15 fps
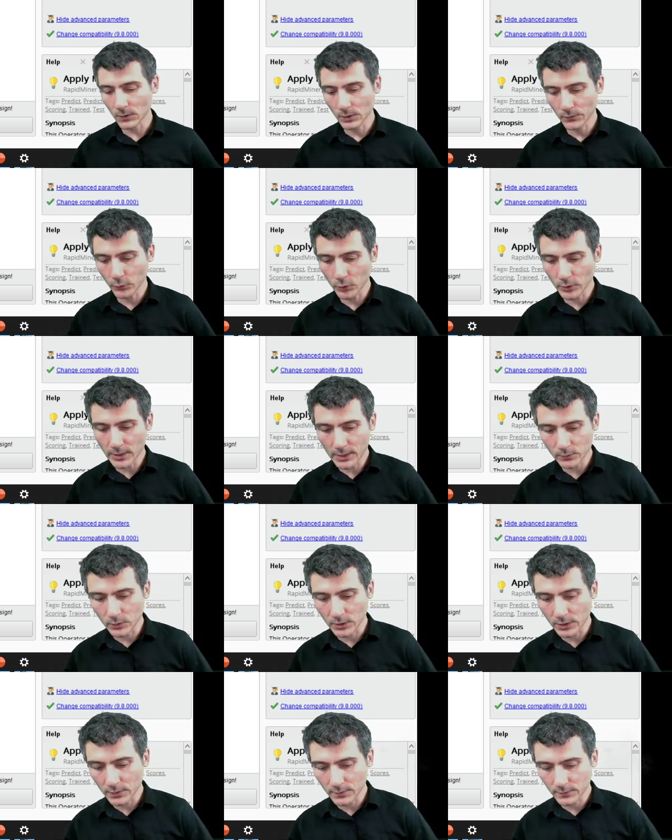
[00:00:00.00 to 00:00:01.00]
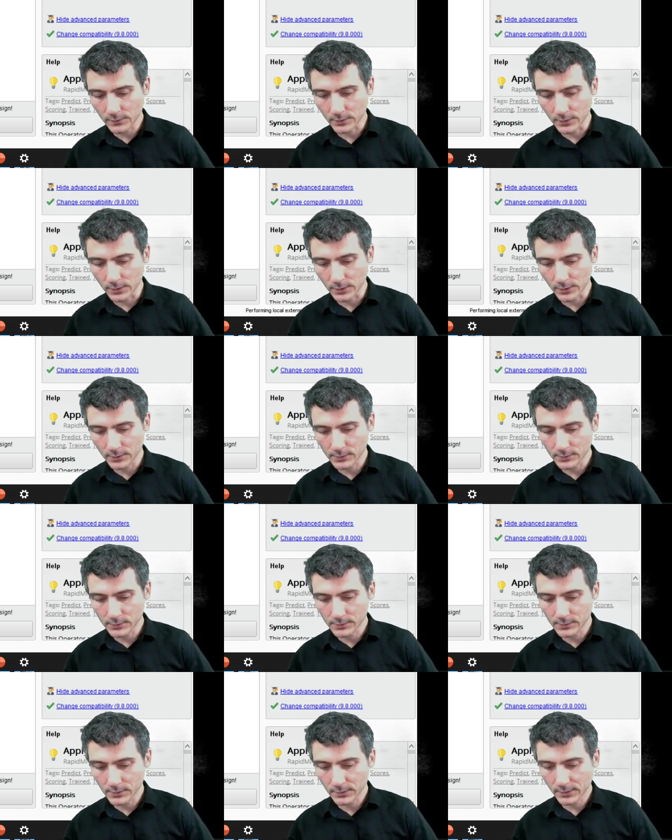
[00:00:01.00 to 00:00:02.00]
For that, we need the
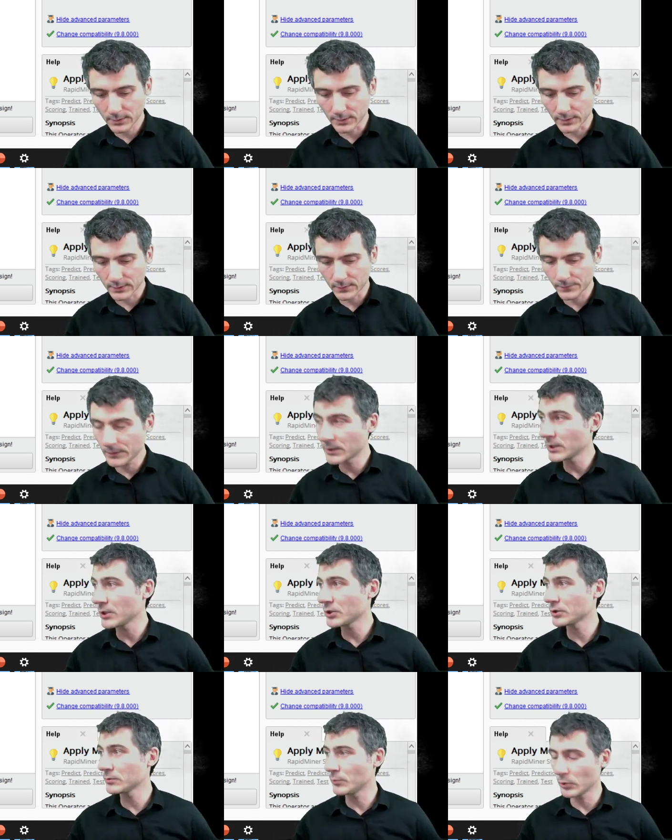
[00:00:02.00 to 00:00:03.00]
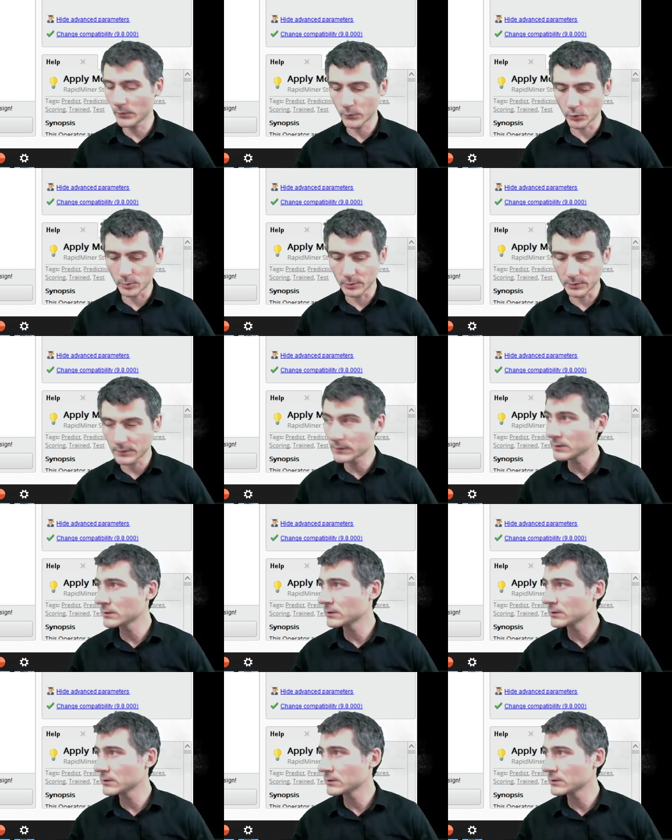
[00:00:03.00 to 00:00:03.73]
classification performance.